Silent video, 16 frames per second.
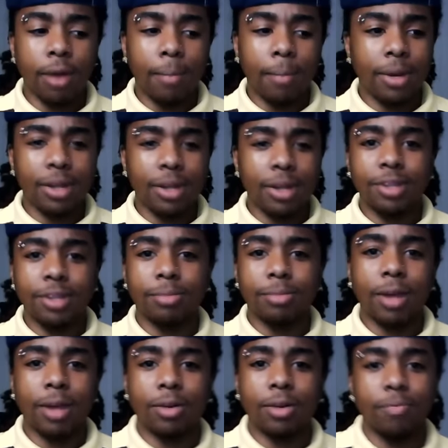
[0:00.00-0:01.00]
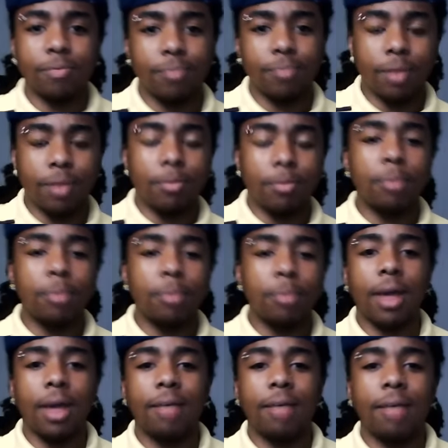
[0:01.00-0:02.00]
I mean, it doesn't matter. If
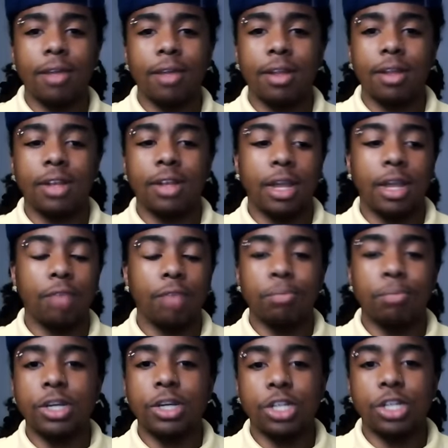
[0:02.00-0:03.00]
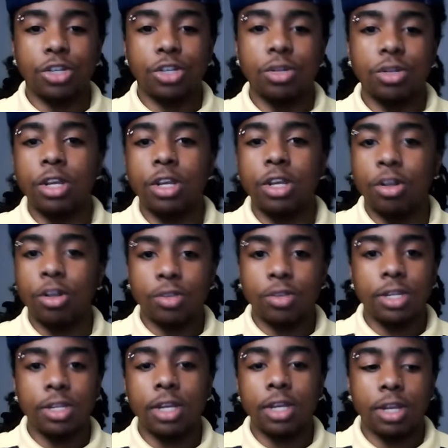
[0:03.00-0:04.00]
people have like information that you need, go
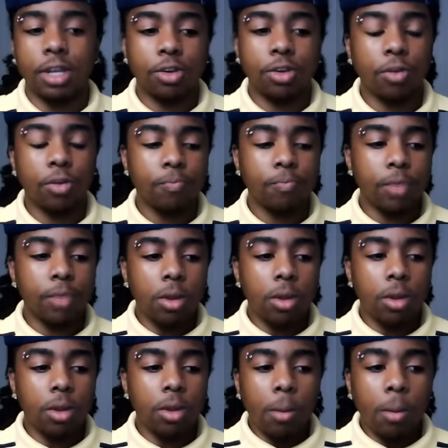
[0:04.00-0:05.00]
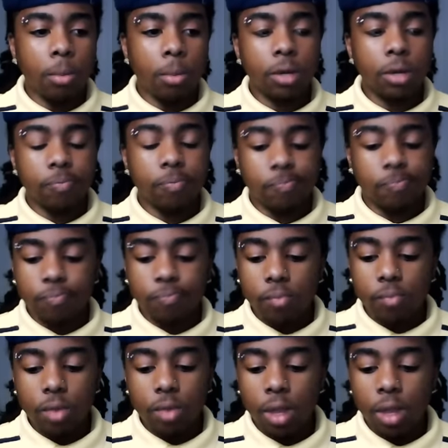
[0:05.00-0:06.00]
seek it, you know? But
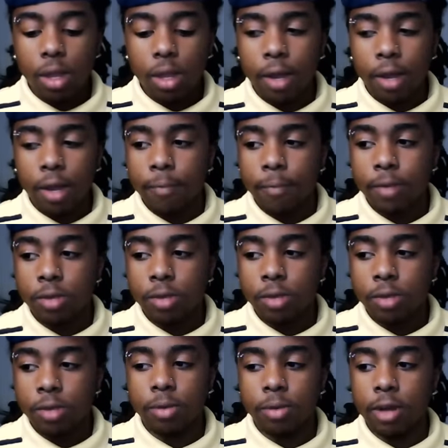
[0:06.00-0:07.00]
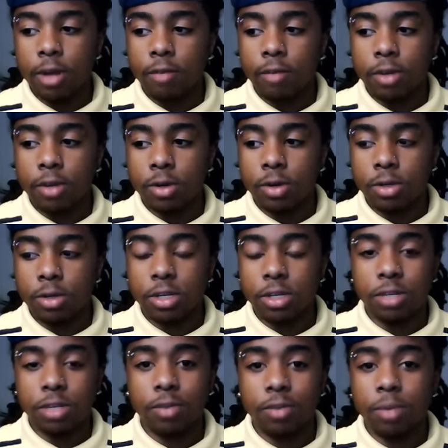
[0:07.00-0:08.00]
yeah, that's really what I've learned.
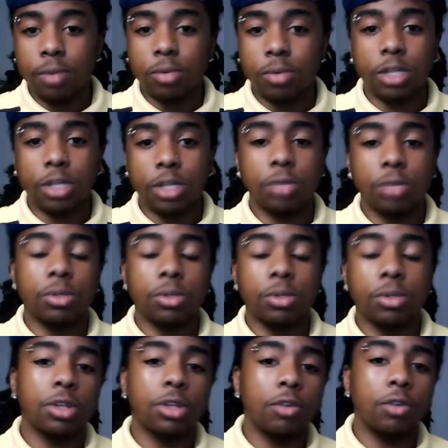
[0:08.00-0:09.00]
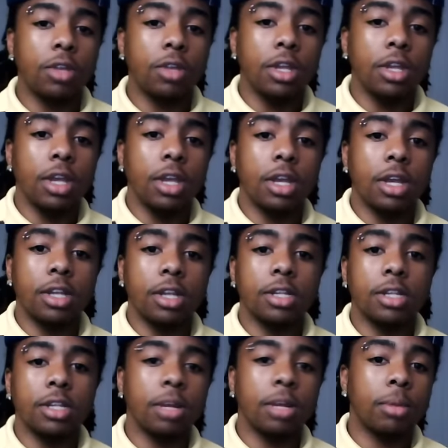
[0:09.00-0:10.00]
Just develop a relationship with yourself. And
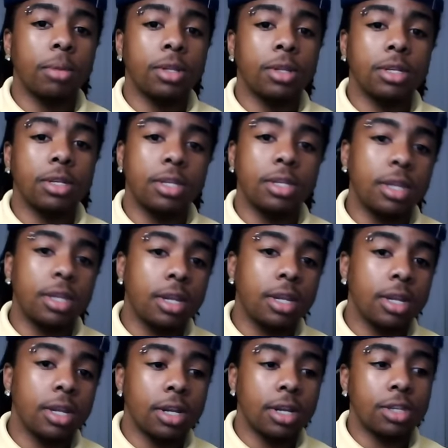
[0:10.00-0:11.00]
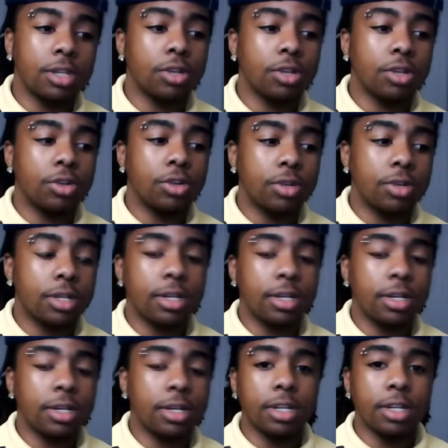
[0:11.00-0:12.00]
it's not about the tea and the surgeries and
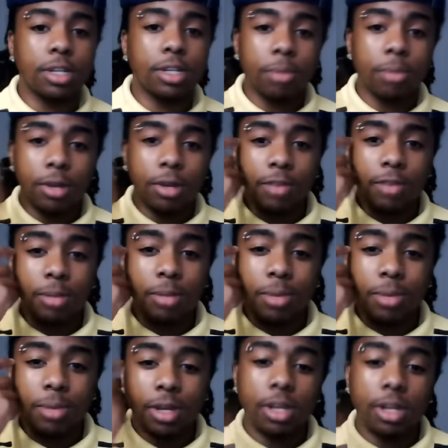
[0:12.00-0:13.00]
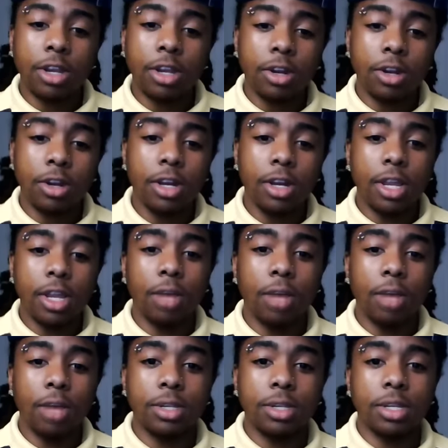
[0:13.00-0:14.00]
nothing. It's about developing the gear
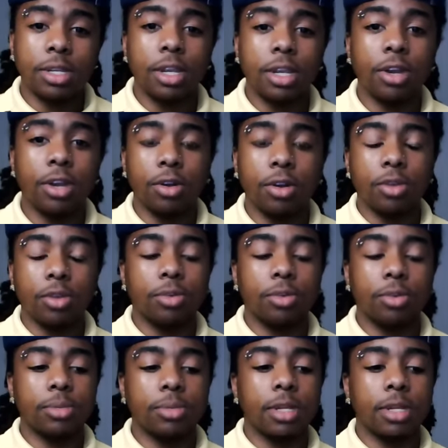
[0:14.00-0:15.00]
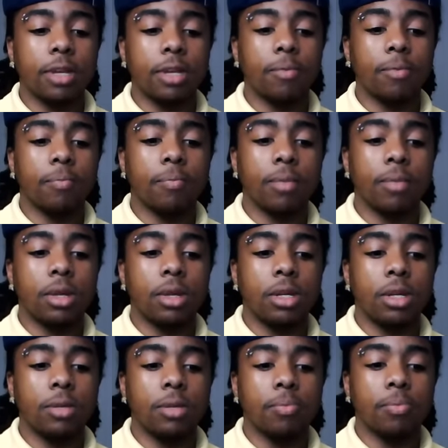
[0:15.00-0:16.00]
and what's in here. You know what I'm
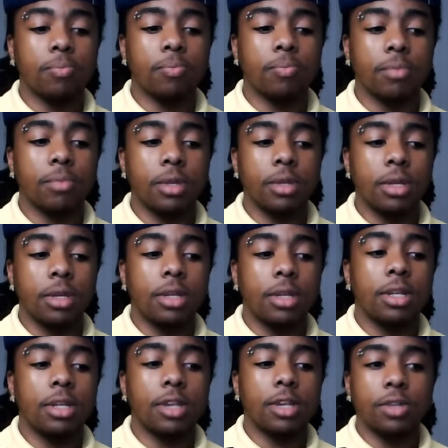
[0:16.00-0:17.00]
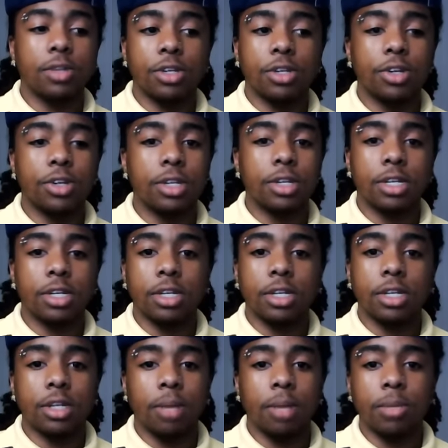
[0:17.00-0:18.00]
saying? That's what this transition
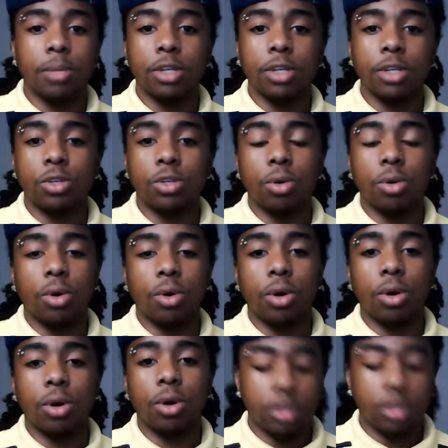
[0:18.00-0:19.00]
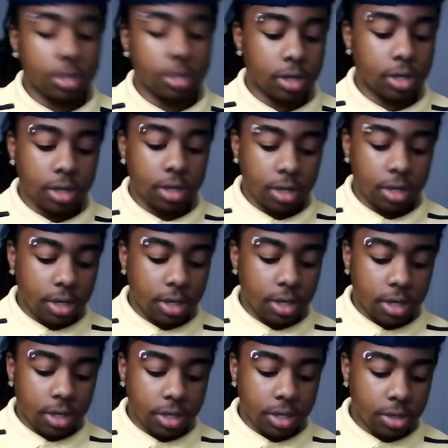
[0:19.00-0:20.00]
has taught me. It's so hard.
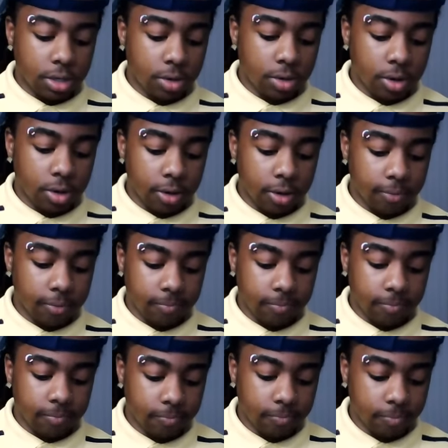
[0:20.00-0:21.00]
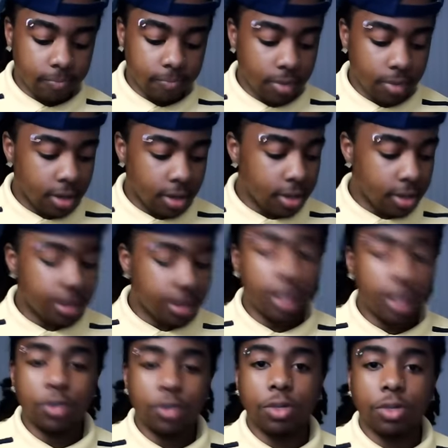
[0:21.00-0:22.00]
It's so hard. The
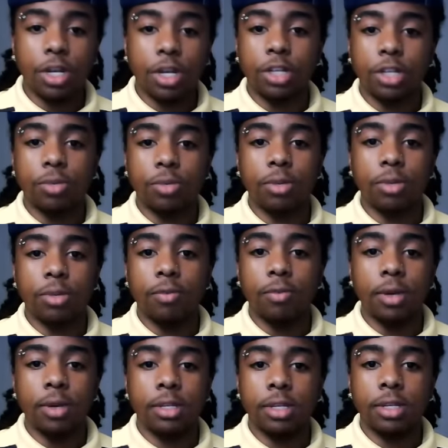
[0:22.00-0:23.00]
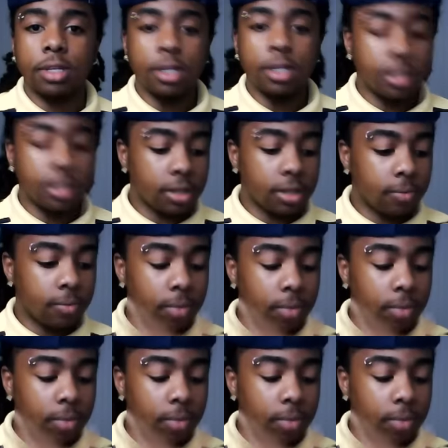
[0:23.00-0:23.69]
natural changes with the voice is easy.